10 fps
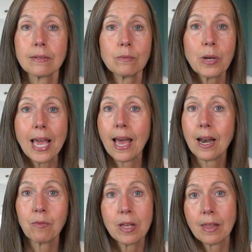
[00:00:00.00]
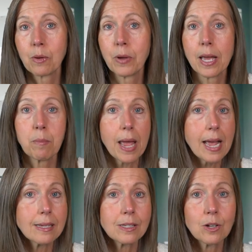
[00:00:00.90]
We had everything. We had
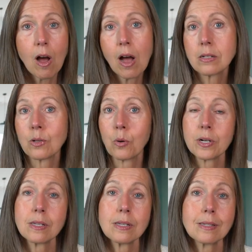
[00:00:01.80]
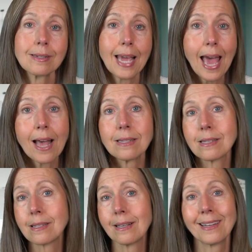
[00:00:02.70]
pigs, dogs, horses, cats,